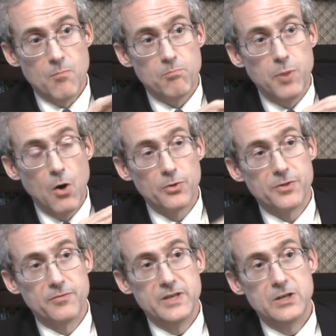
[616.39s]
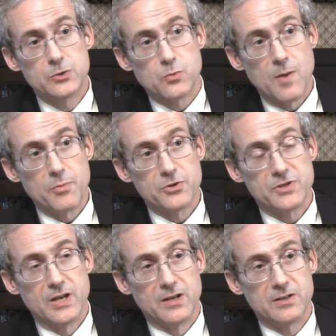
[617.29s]
Both of these
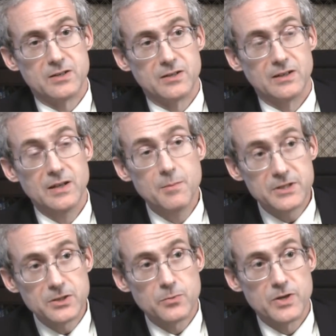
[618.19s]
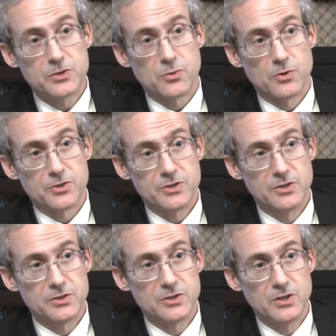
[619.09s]
represent limited
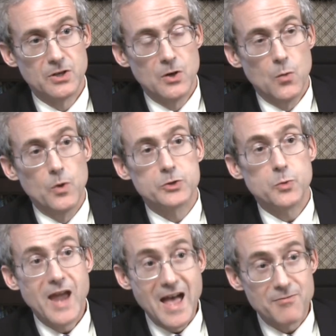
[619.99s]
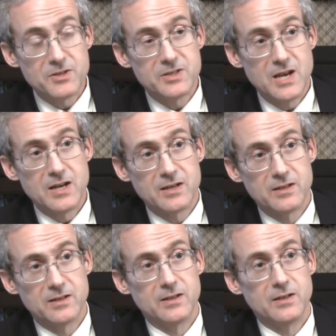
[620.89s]
resources which we have to take